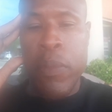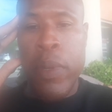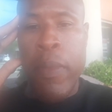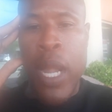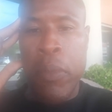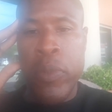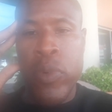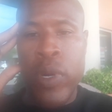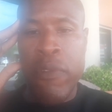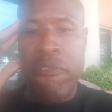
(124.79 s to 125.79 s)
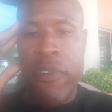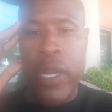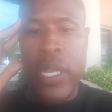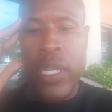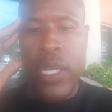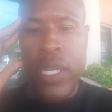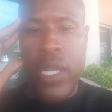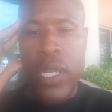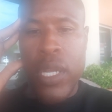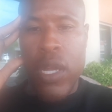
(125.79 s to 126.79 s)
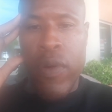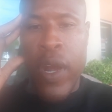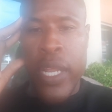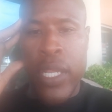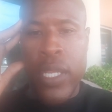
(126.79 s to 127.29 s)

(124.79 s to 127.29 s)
to be memorable and fun, all right?